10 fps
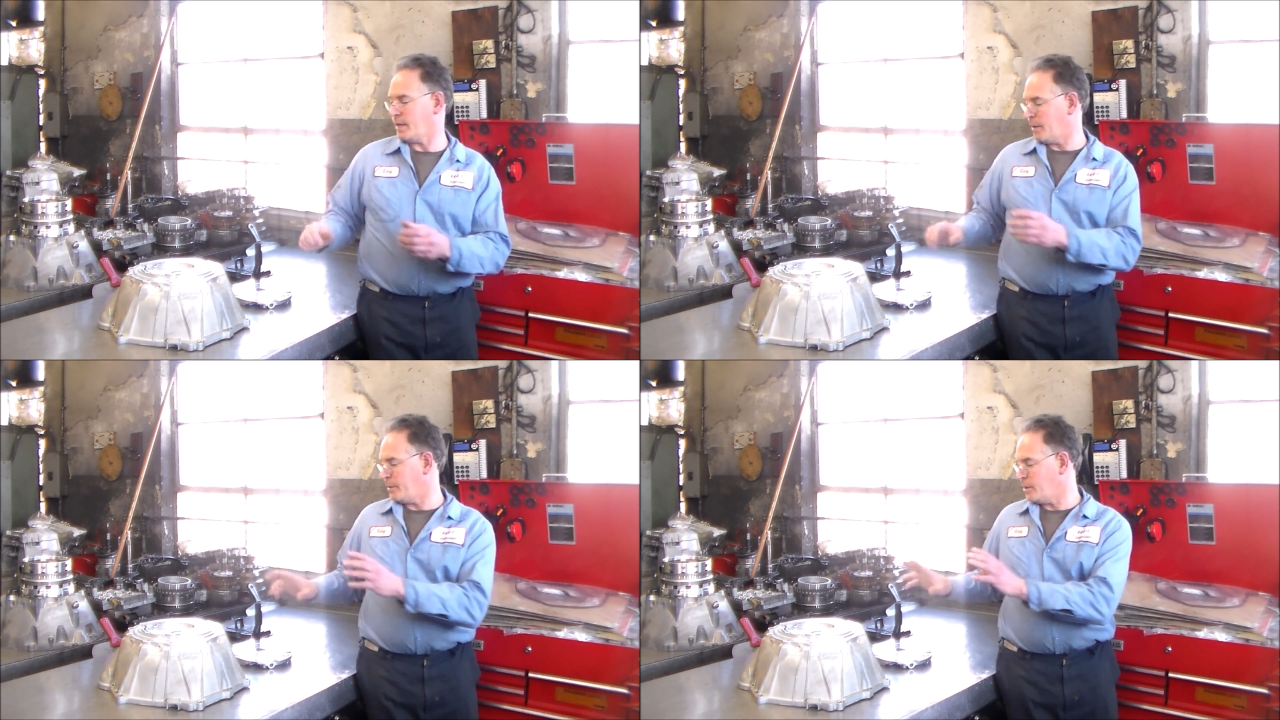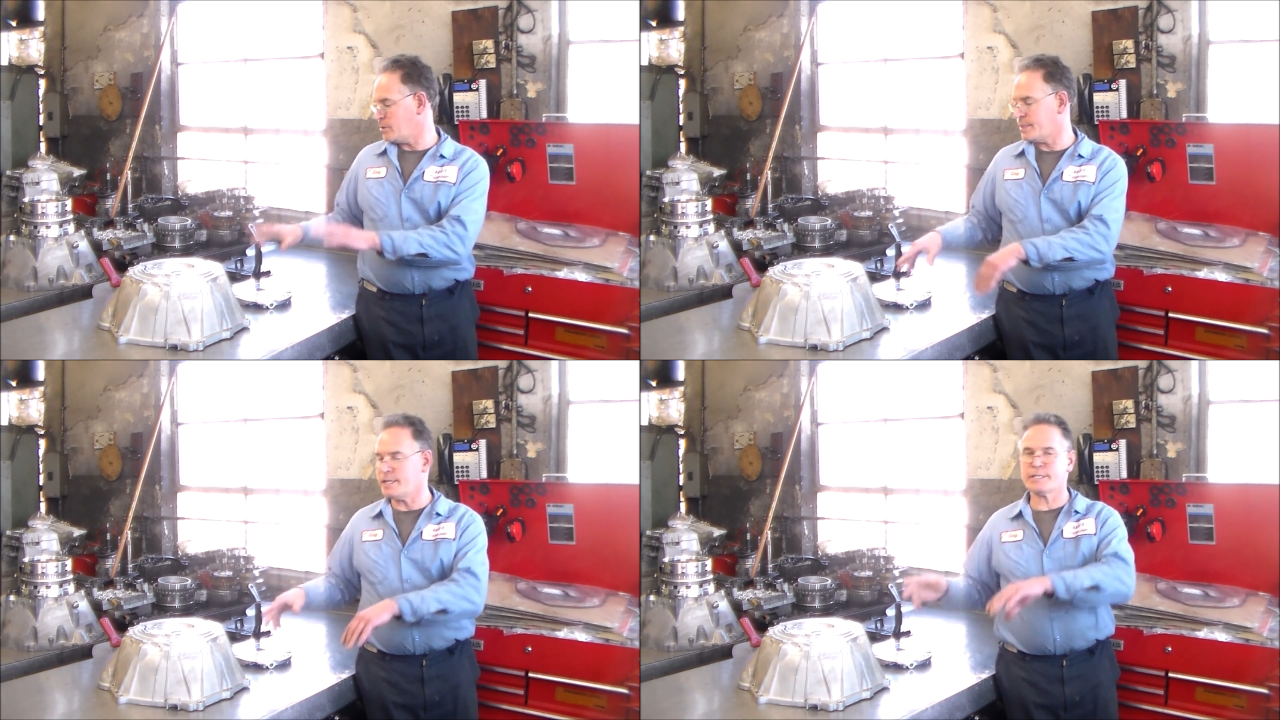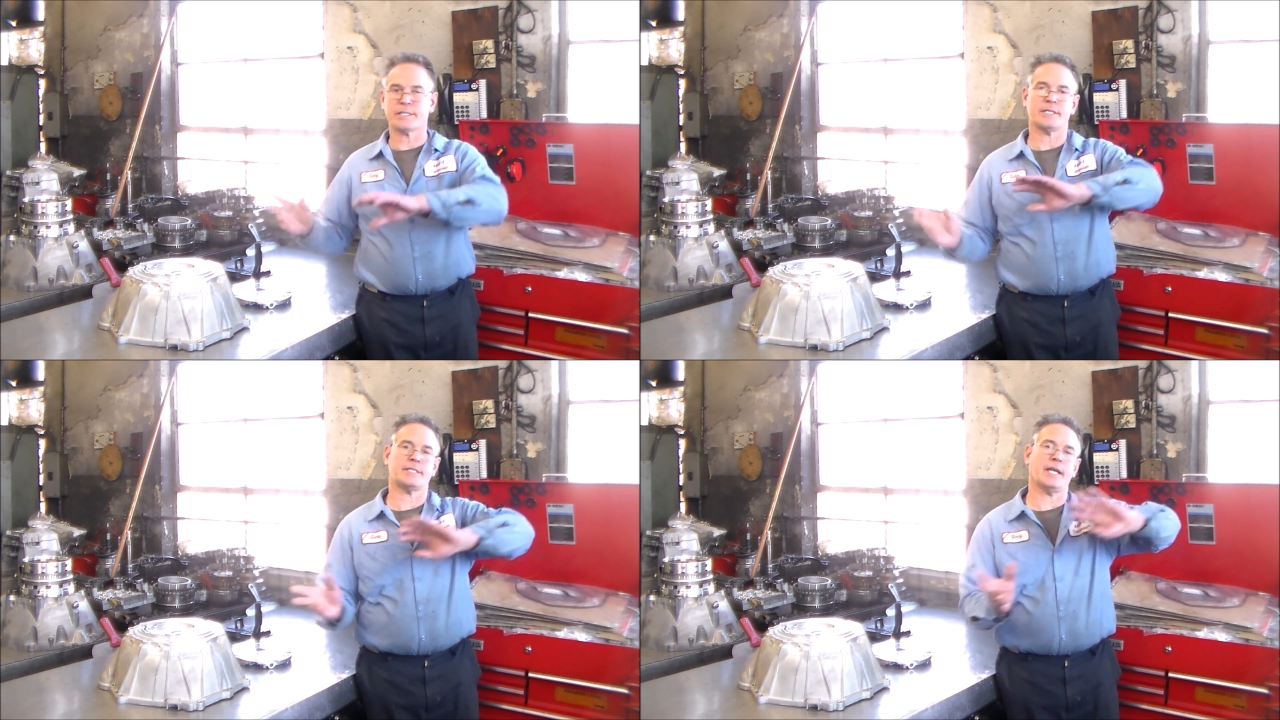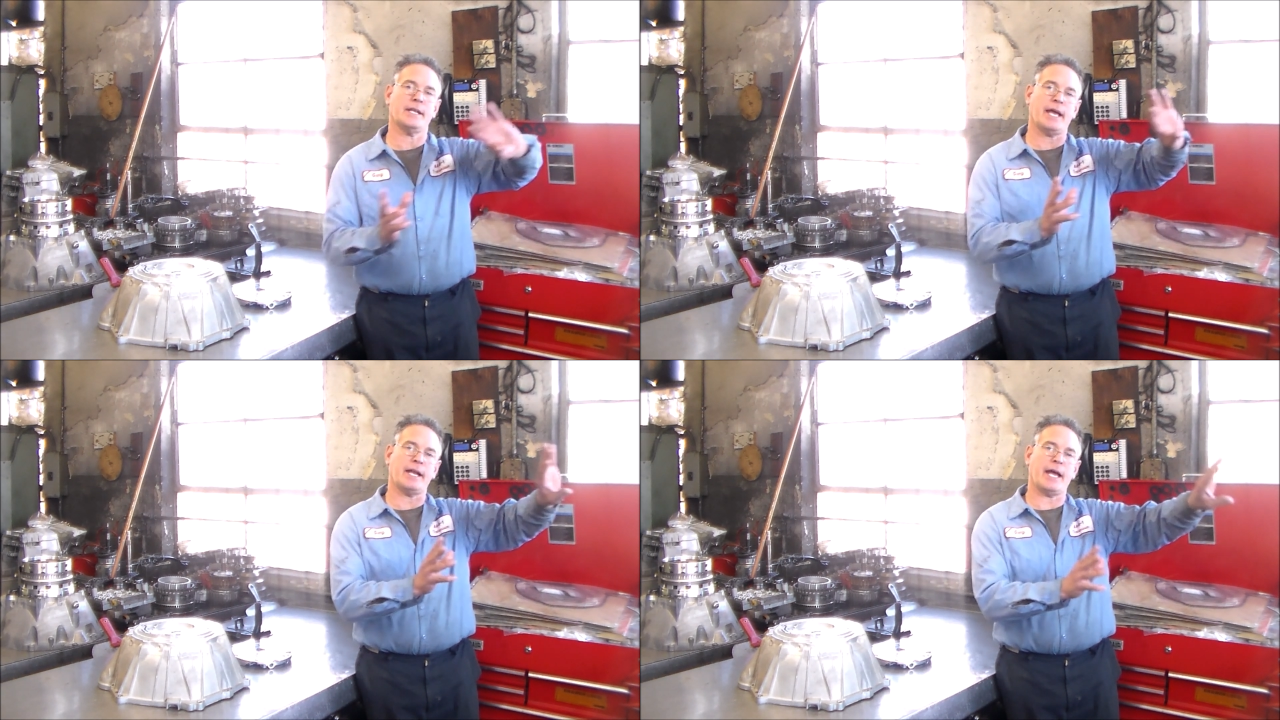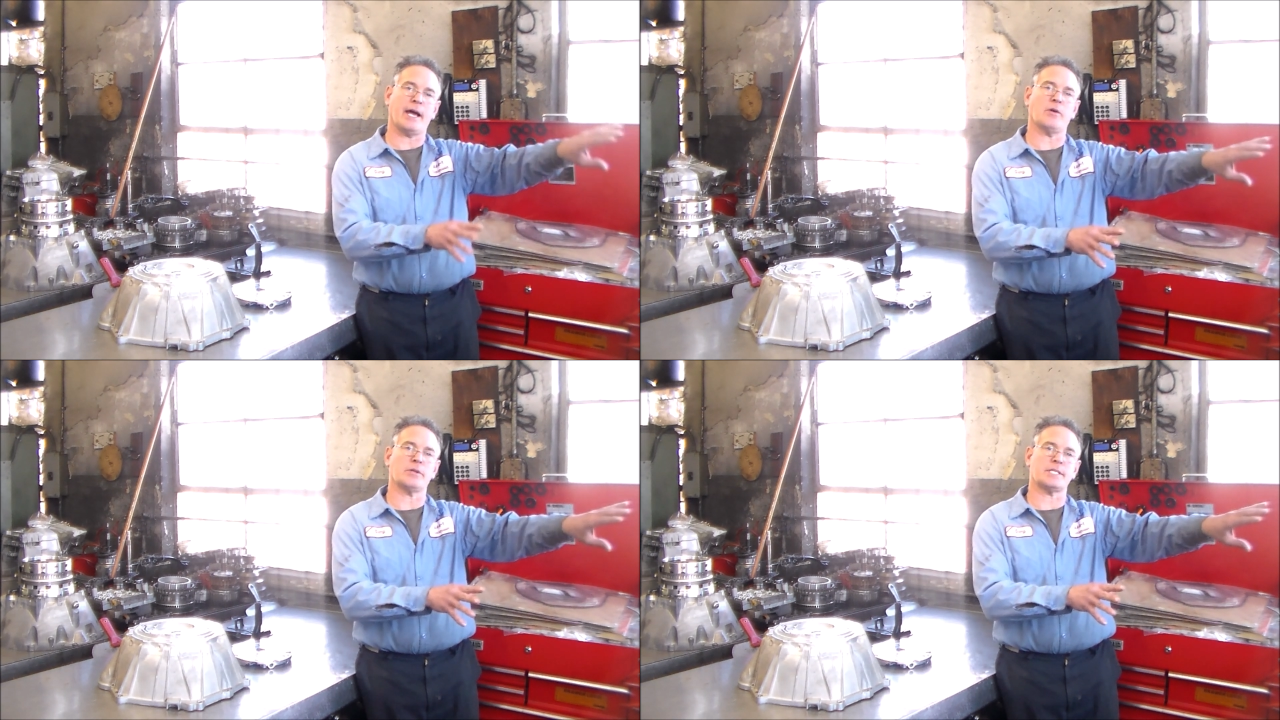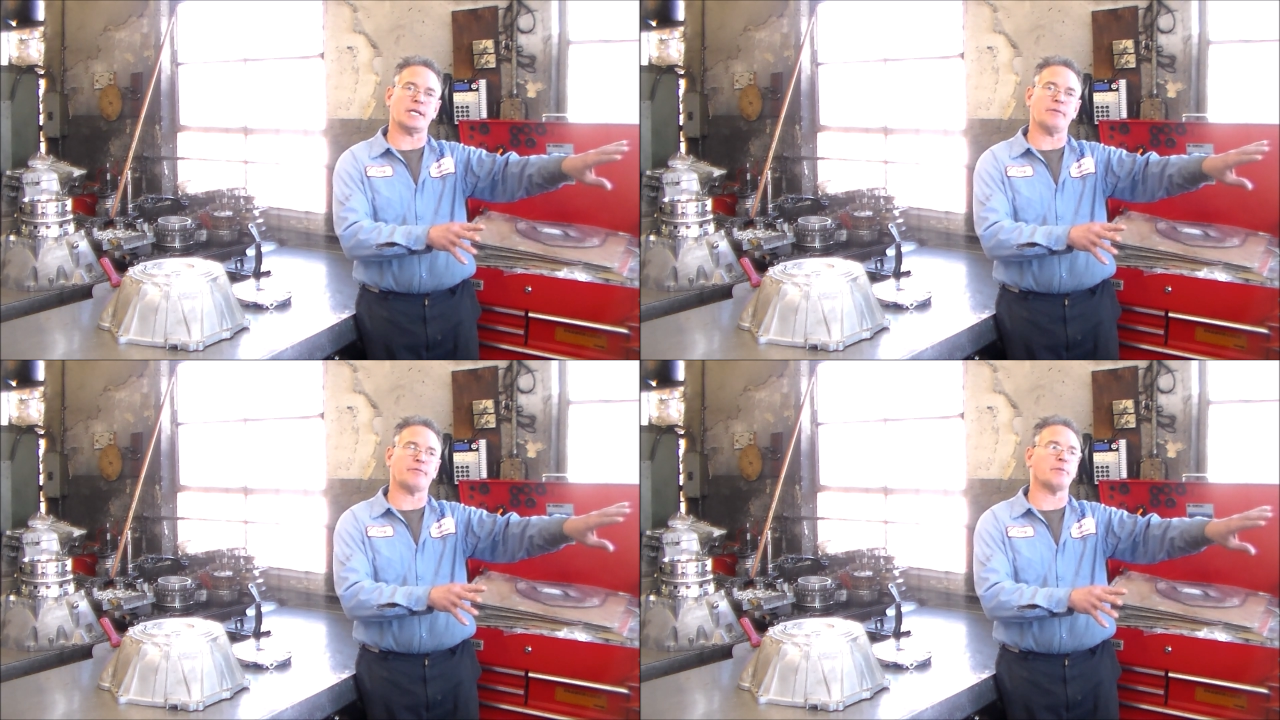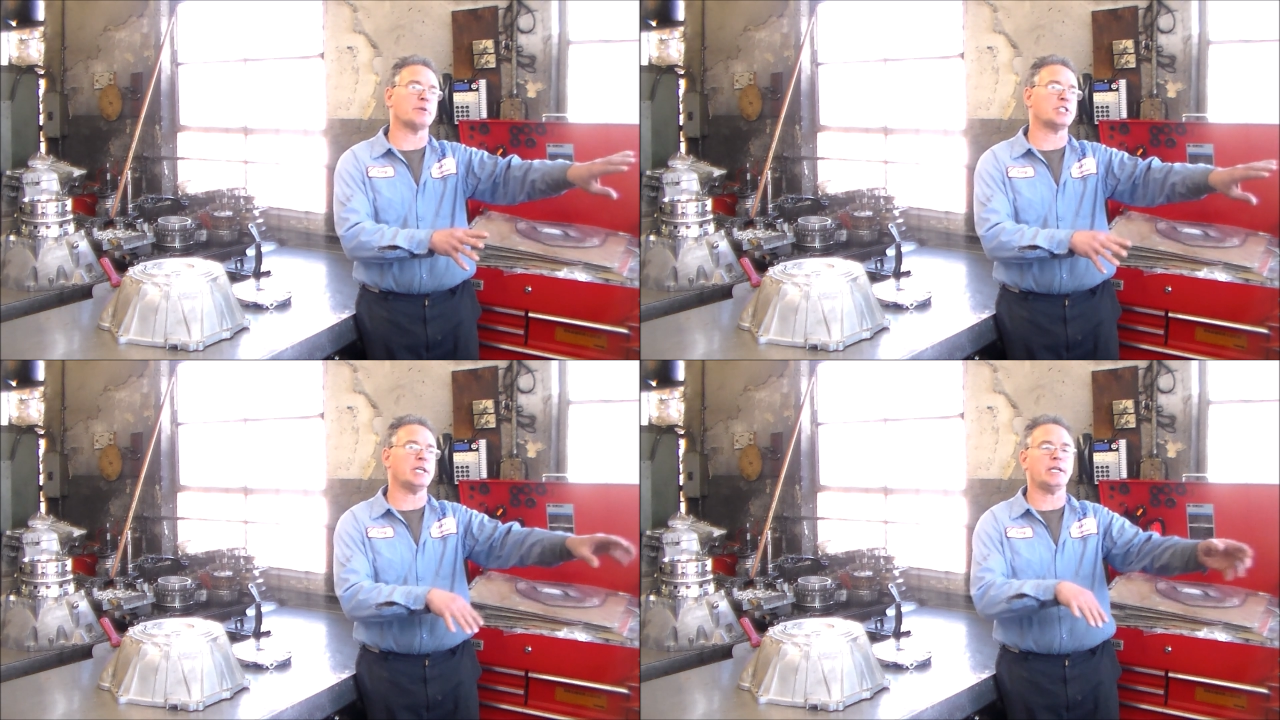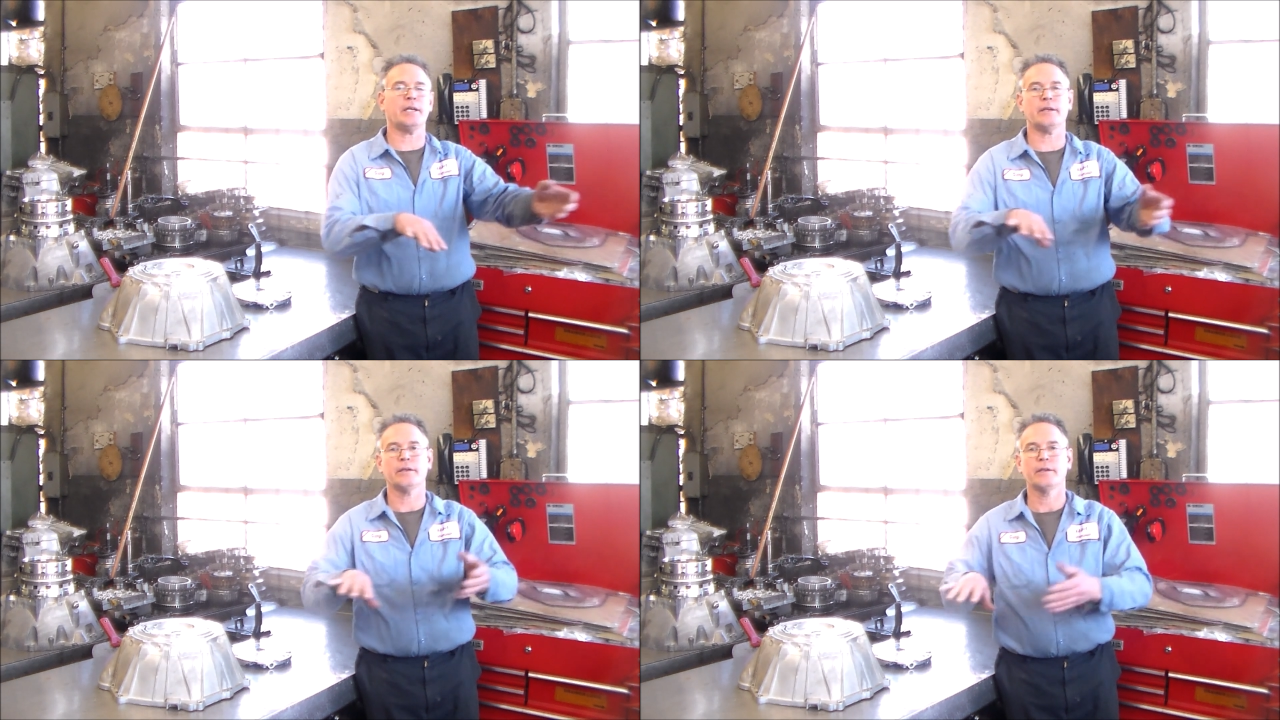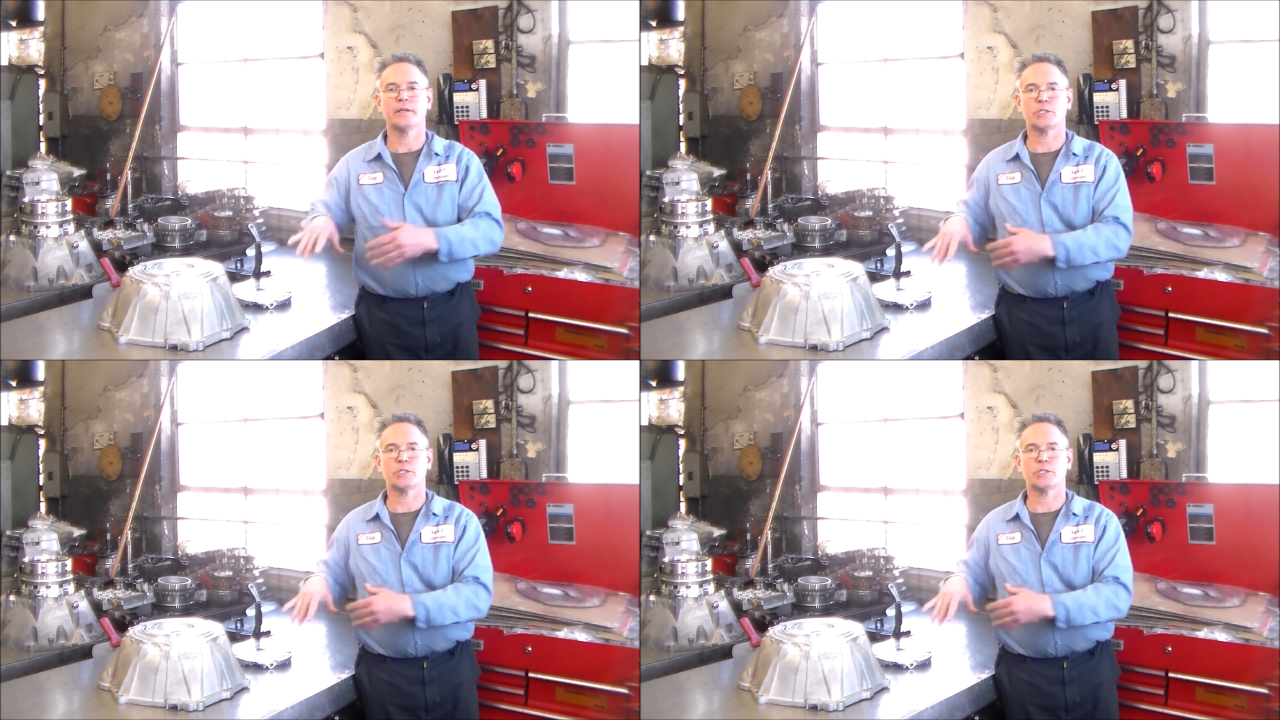I would use this, send that out to him for machining.